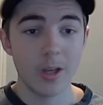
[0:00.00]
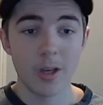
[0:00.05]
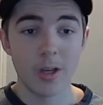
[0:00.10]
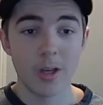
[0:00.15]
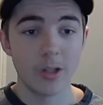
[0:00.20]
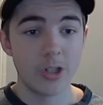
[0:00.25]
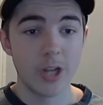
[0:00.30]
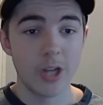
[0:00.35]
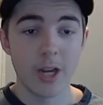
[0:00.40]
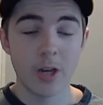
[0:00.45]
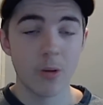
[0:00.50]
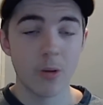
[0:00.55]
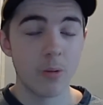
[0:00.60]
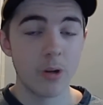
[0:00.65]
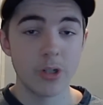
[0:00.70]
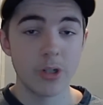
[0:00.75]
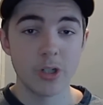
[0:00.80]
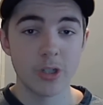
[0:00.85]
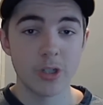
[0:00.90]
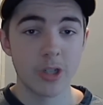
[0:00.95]
January
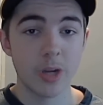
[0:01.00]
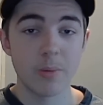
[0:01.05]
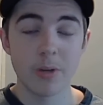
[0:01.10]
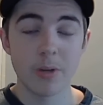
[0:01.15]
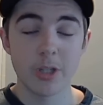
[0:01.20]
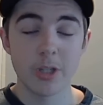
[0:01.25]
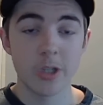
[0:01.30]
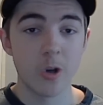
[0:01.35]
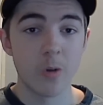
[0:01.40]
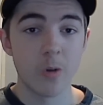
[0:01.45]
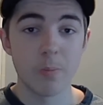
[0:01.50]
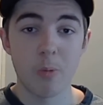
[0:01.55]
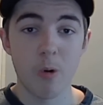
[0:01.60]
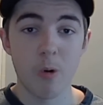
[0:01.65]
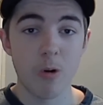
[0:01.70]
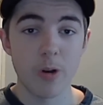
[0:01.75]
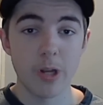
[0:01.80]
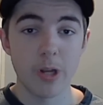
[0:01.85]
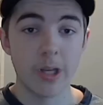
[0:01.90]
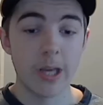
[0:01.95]
is just going to be so
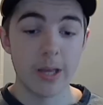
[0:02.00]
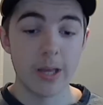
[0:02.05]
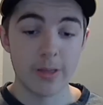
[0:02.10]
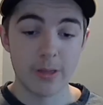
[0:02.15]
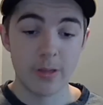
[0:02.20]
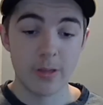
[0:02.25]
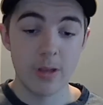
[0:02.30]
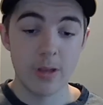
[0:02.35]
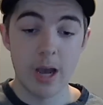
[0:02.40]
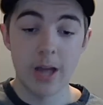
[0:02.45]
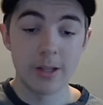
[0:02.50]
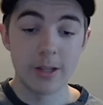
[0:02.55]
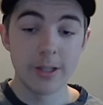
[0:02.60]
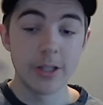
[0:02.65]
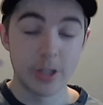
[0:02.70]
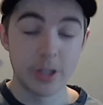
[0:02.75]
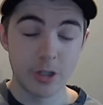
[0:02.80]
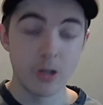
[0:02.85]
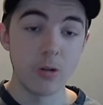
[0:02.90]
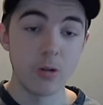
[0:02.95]
important to get at
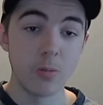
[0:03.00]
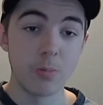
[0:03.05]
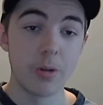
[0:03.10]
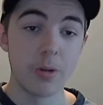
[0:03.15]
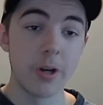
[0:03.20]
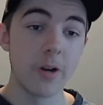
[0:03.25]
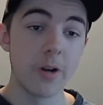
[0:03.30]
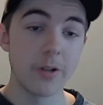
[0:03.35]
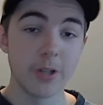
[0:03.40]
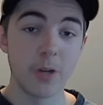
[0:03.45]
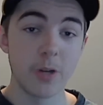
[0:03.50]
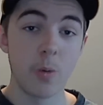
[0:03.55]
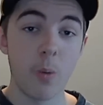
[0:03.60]
least two players in.